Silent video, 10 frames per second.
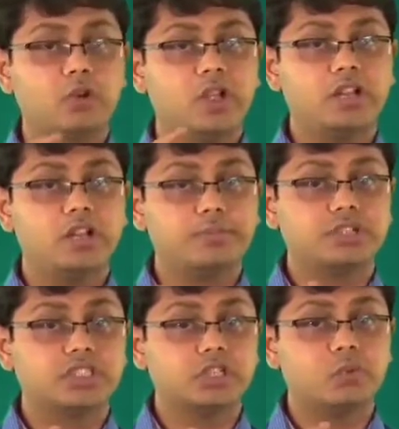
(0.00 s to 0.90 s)
go ahead and
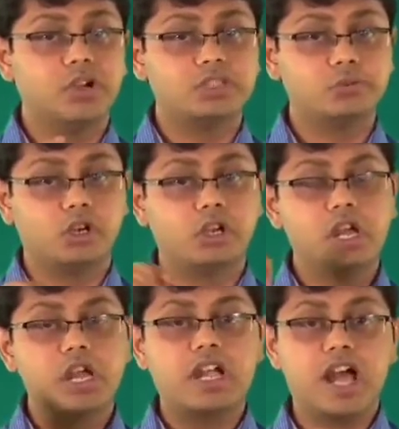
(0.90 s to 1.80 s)
represent it once more,
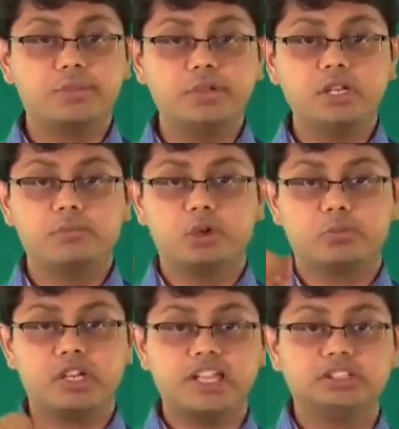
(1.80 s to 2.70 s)
carbon for
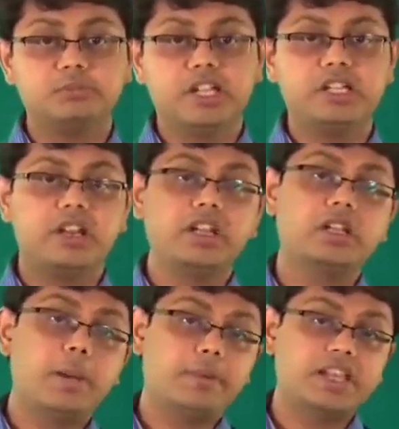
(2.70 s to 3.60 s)
potassium nitrate
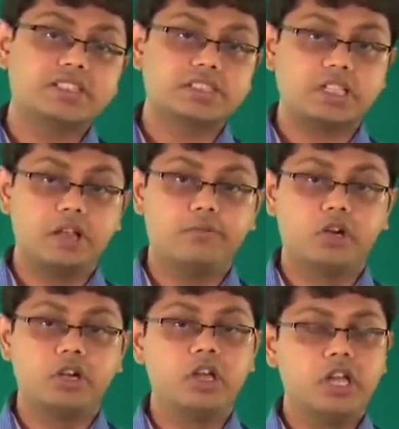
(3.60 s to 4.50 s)
plus
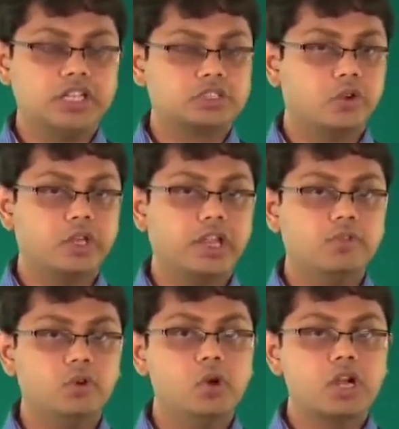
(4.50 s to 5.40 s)
sulfur is going to give
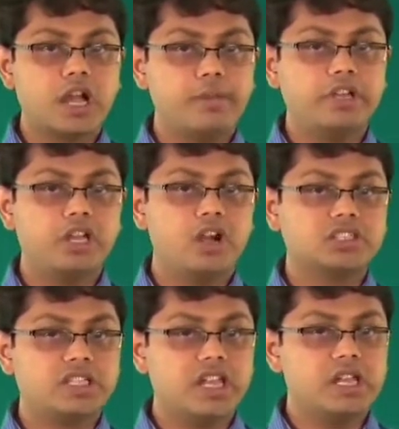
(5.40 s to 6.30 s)
you carbon
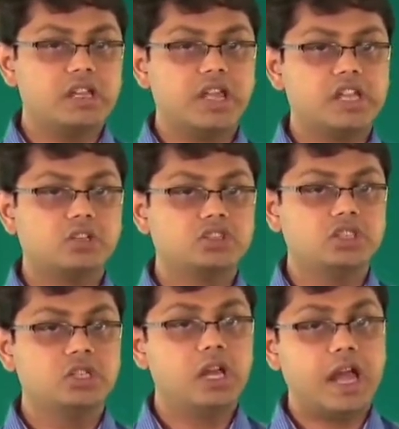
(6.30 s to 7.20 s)
dioxide,
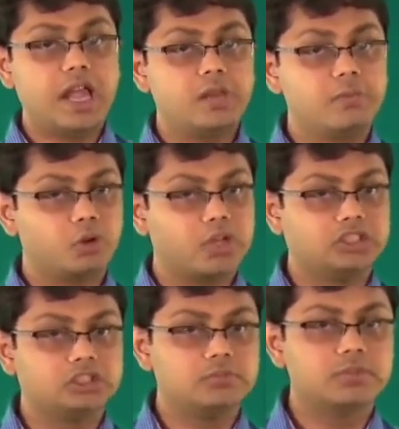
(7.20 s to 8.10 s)
nitrogen and
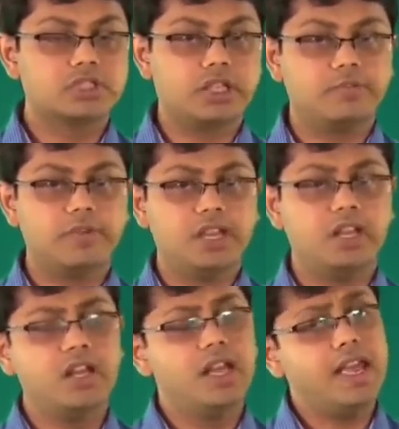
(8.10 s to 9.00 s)
potassium sulfide.
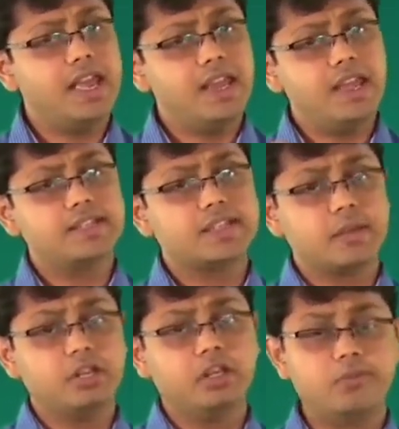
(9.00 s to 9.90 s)
In its
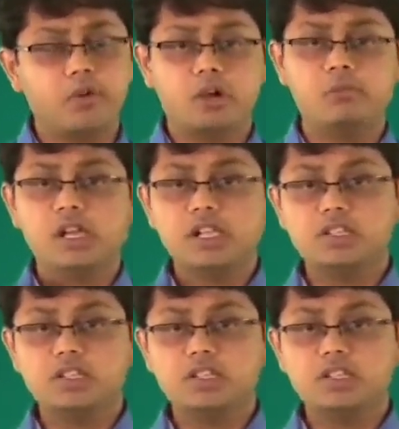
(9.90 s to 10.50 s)
chemical form,